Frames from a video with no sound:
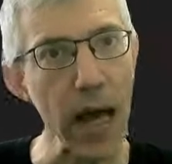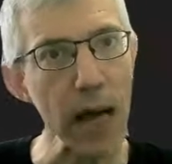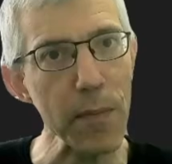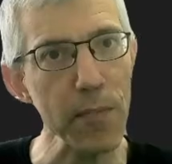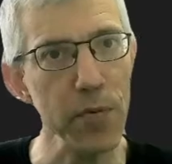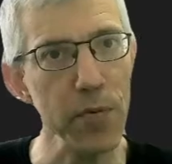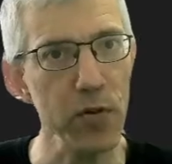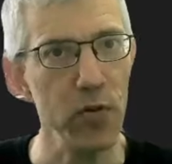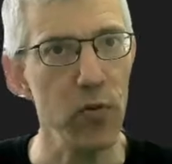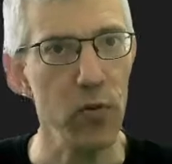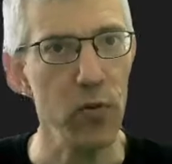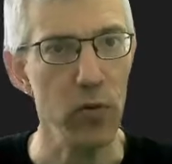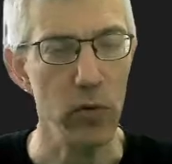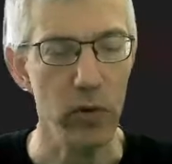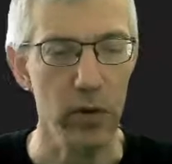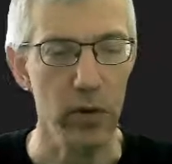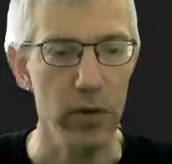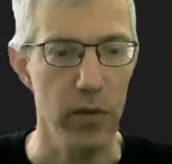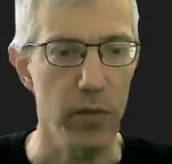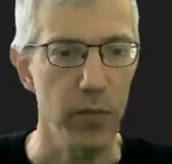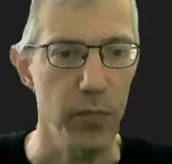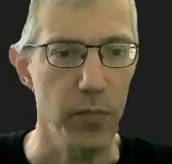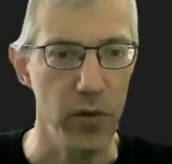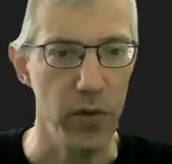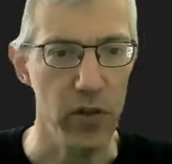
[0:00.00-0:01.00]

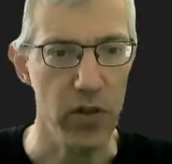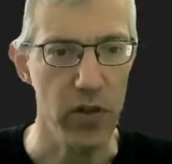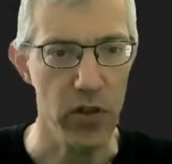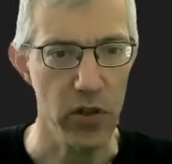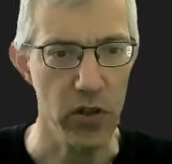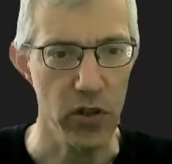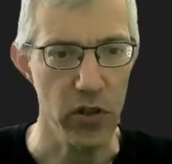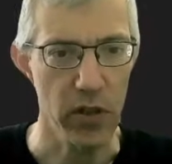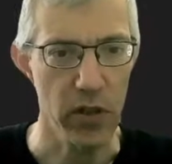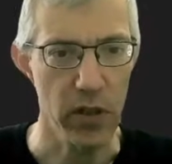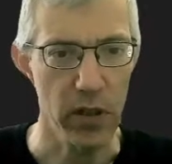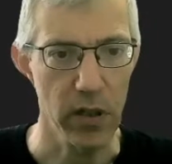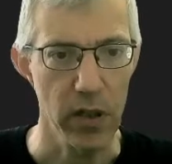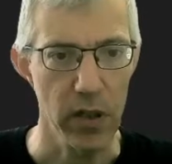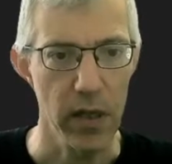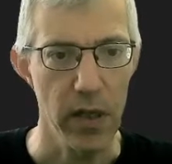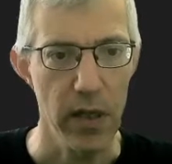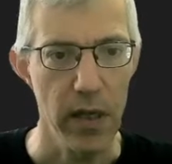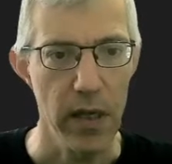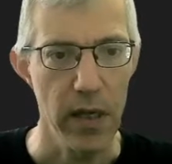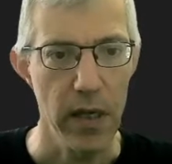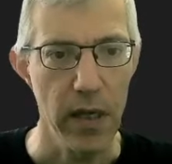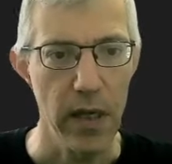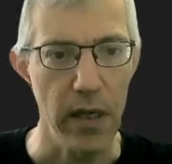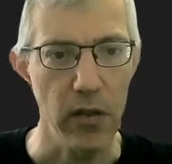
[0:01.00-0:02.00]
absolute position
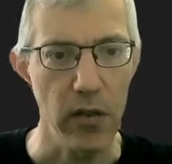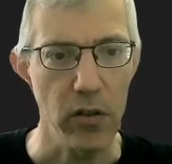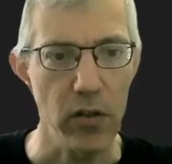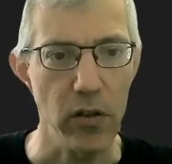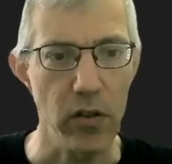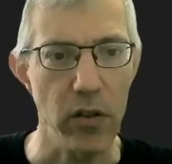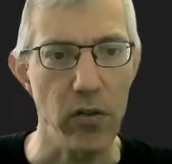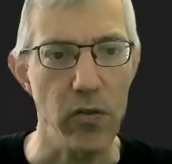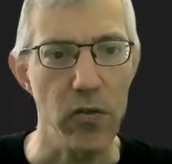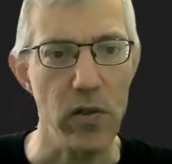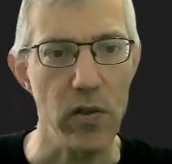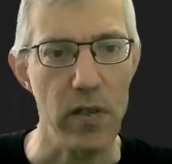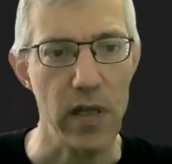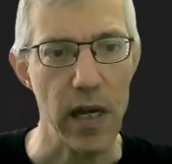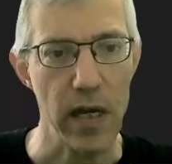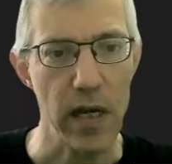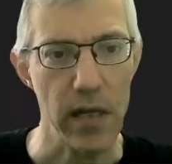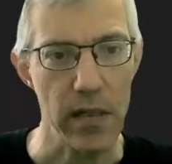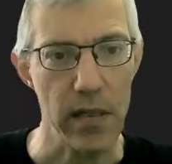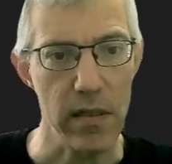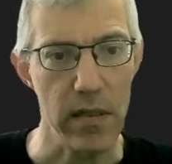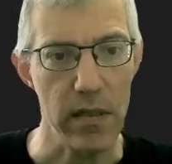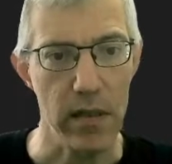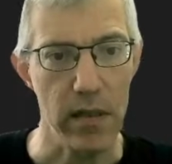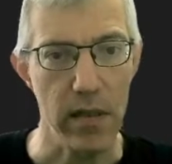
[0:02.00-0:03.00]
in order to
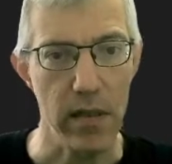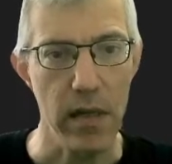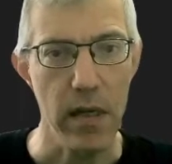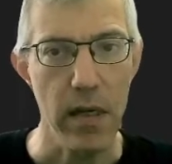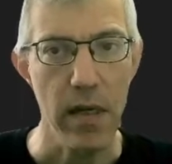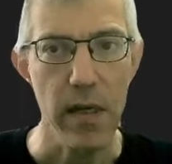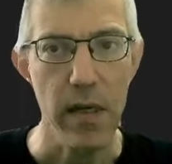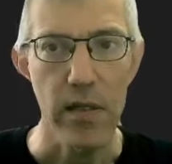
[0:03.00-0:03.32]
stylize it.